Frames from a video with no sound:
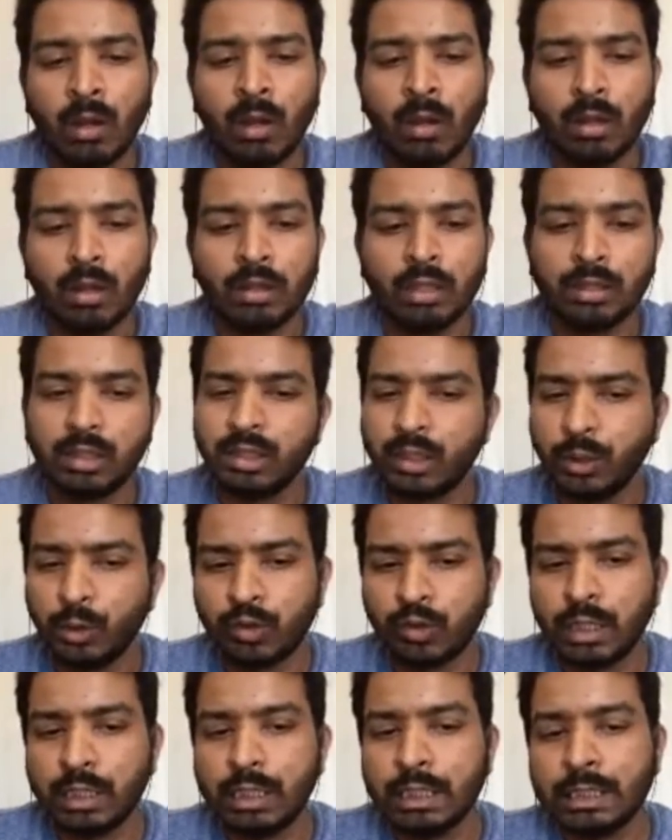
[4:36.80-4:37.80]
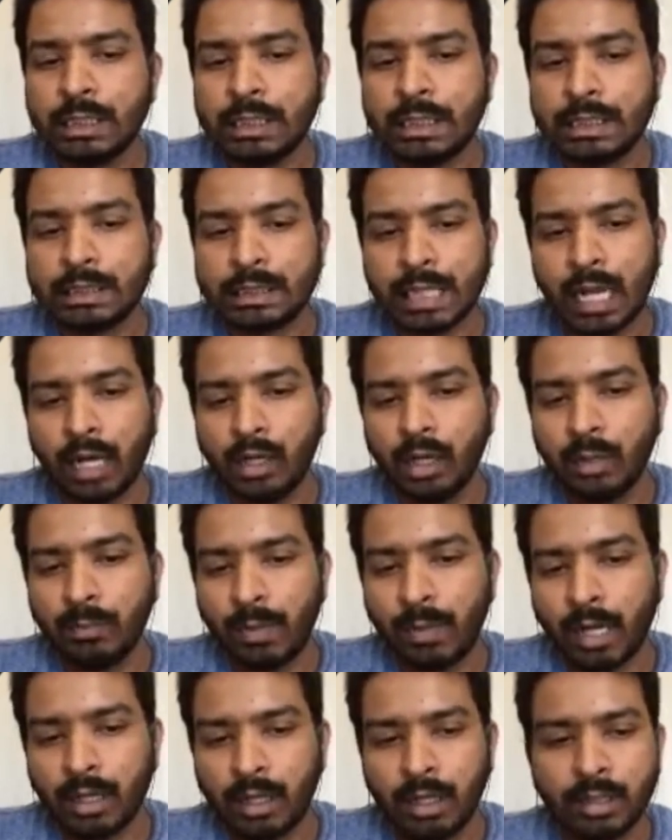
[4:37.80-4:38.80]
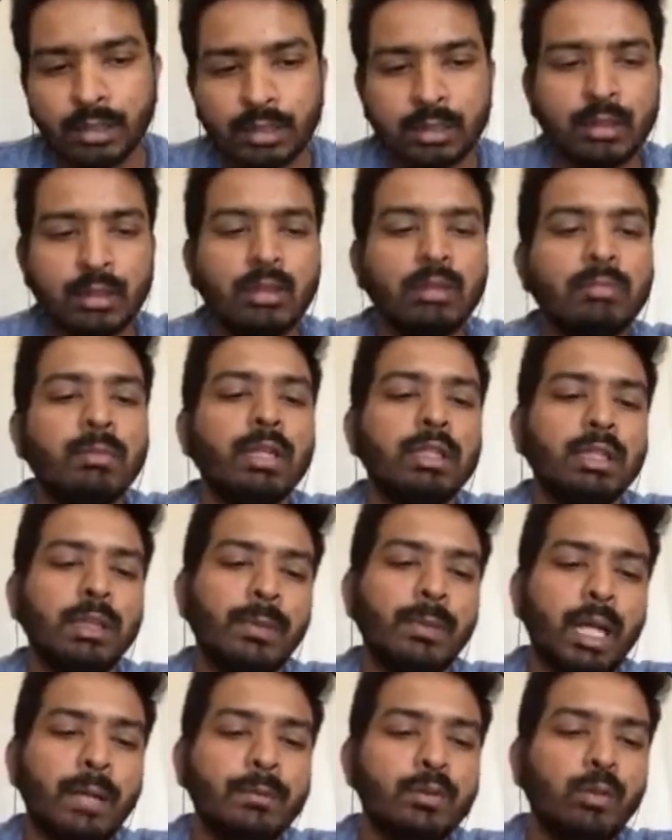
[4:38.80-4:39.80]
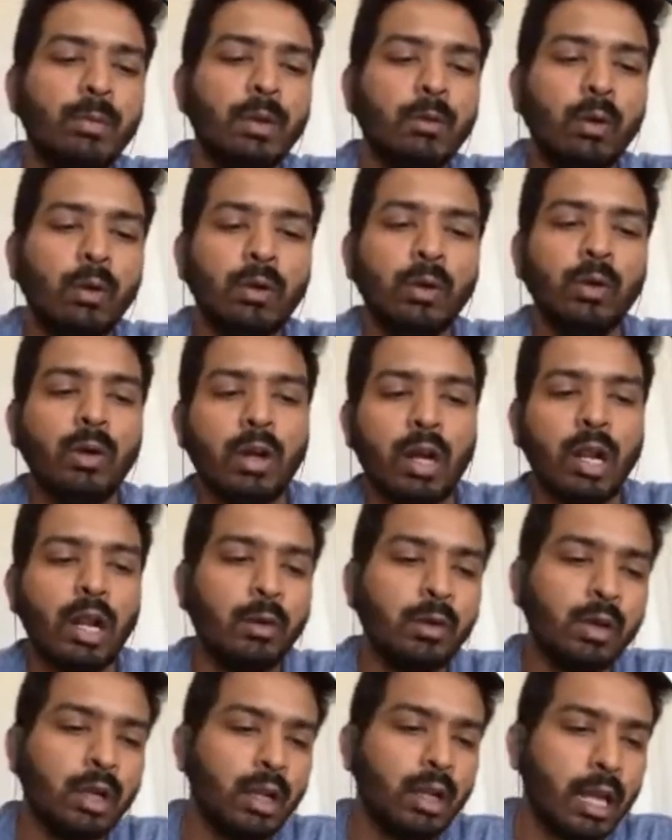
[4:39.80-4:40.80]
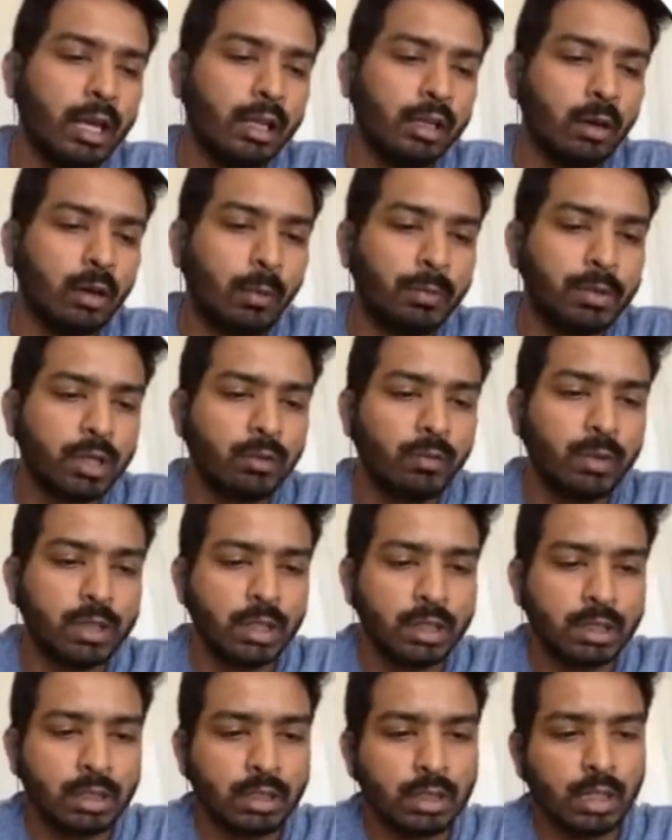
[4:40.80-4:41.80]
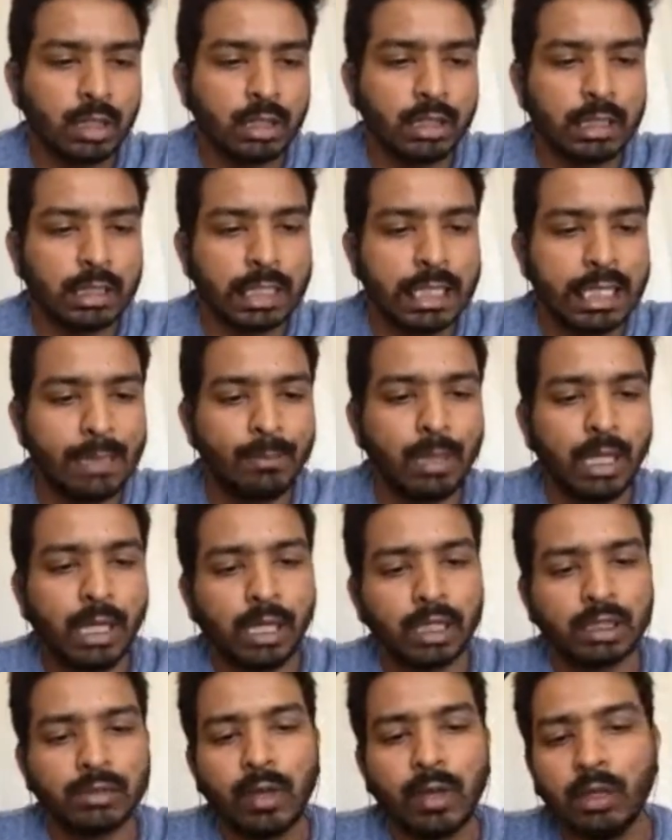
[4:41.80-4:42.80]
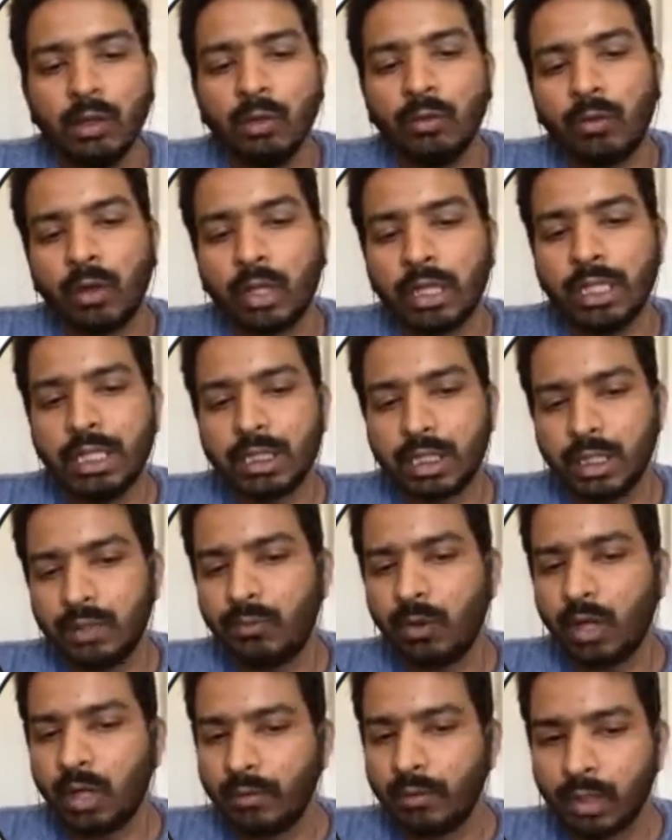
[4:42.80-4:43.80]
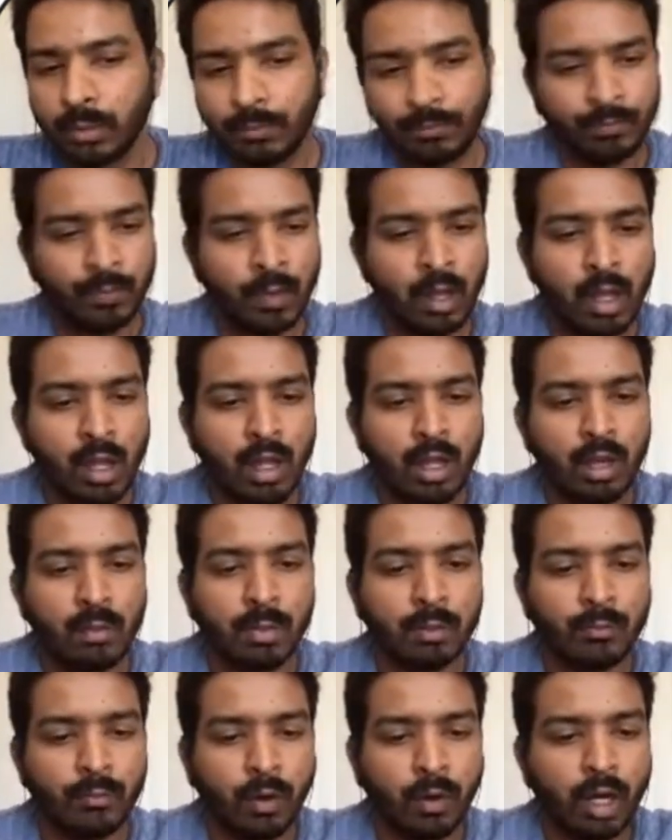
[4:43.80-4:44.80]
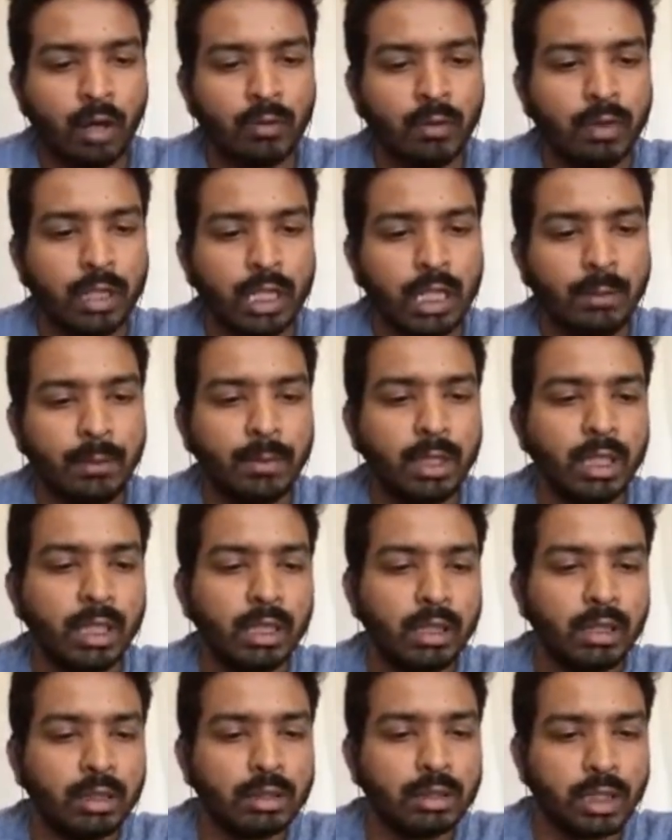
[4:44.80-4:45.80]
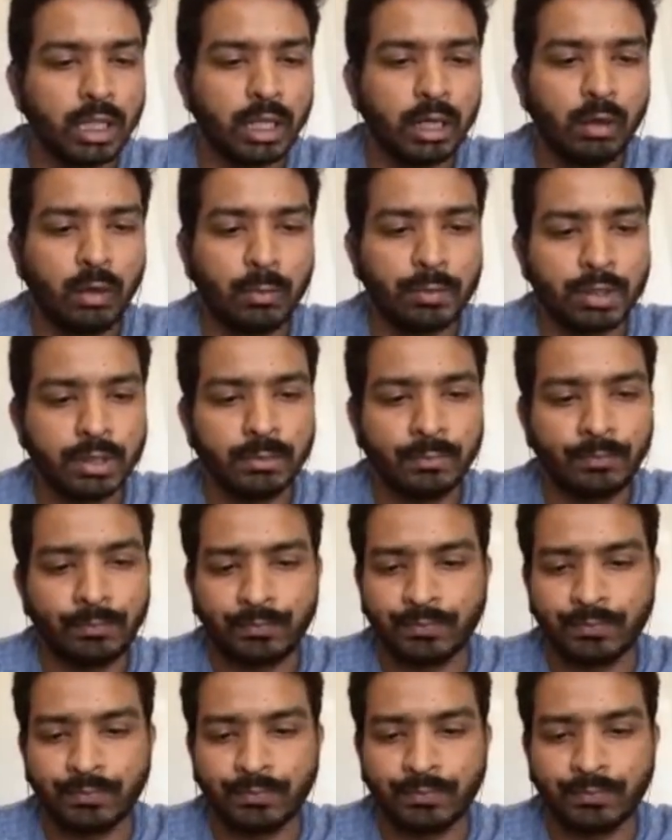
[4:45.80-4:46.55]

This is usually the standard practice, but sometimes you may want to try out another option, which is keep latest value for each key forever. But for now, we will keep the second option